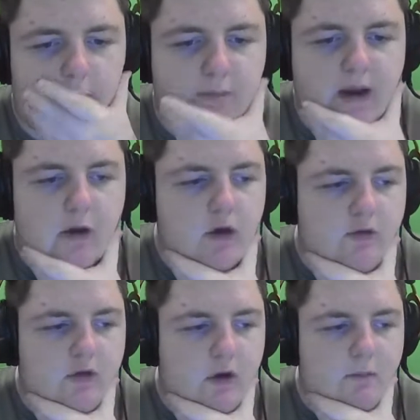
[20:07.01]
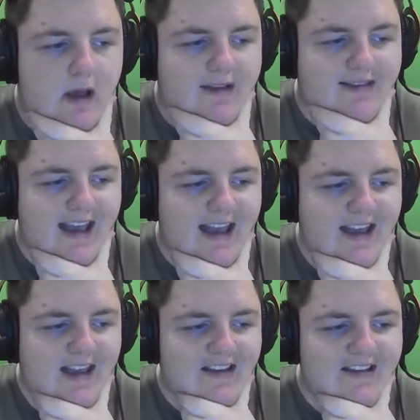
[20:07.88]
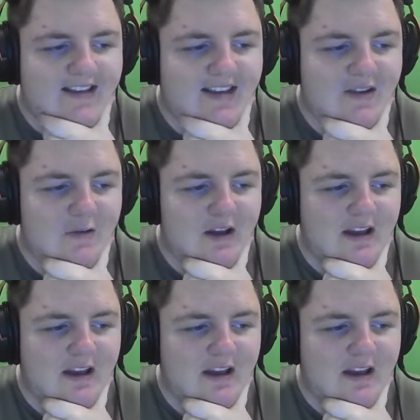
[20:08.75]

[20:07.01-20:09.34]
Bernardo, you've gone Marseille 2-0.